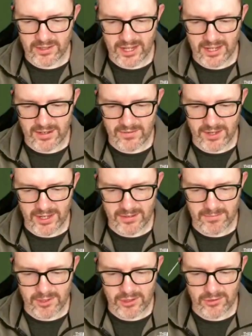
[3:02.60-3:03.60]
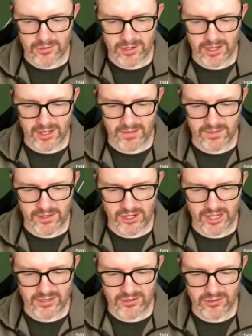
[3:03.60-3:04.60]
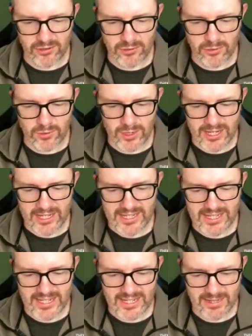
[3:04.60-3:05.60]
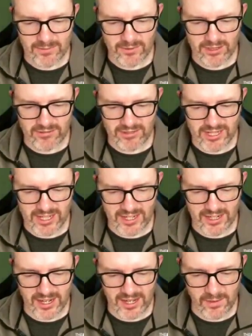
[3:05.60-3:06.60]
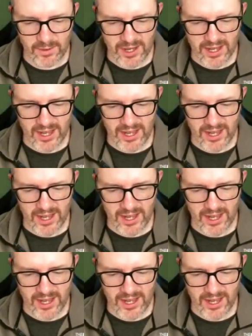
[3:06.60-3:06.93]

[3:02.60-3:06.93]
on the end of it, and Mallorca have the chance to counter-attack now.